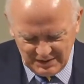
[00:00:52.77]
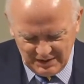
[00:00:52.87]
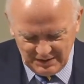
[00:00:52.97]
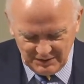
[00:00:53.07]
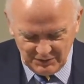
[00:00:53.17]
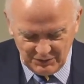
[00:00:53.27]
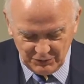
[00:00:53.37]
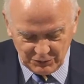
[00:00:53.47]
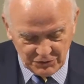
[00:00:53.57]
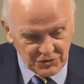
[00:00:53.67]
and
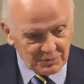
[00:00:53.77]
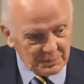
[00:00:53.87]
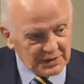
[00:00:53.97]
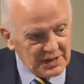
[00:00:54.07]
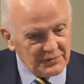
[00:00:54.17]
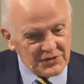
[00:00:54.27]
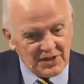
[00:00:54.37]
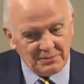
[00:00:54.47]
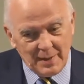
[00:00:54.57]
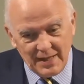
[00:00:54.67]
the Christian believers
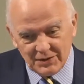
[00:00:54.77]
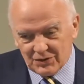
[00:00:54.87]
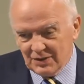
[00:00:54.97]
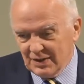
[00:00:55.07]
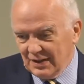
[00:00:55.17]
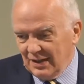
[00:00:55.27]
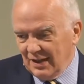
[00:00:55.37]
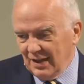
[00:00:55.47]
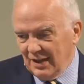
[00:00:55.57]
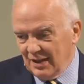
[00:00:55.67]
I've met
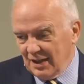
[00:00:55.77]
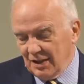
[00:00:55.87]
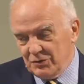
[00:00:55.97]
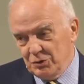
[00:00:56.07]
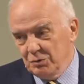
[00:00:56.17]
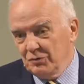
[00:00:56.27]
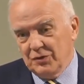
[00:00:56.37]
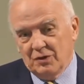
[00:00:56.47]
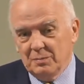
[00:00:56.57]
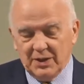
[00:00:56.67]
have
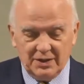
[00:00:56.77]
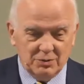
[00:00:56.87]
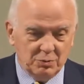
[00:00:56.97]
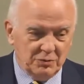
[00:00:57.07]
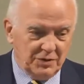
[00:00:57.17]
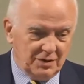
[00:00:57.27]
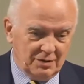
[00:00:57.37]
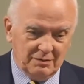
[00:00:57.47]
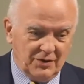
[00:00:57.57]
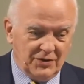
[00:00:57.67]
uniformly,
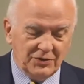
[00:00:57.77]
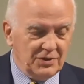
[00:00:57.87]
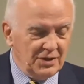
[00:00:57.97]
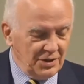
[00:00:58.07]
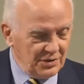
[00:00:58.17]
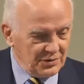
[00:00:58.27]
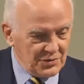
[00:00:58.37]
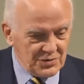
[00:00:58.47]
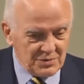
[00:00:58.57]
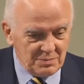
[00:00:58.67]
over 30
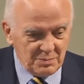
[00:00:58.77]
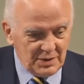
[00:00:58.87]
years,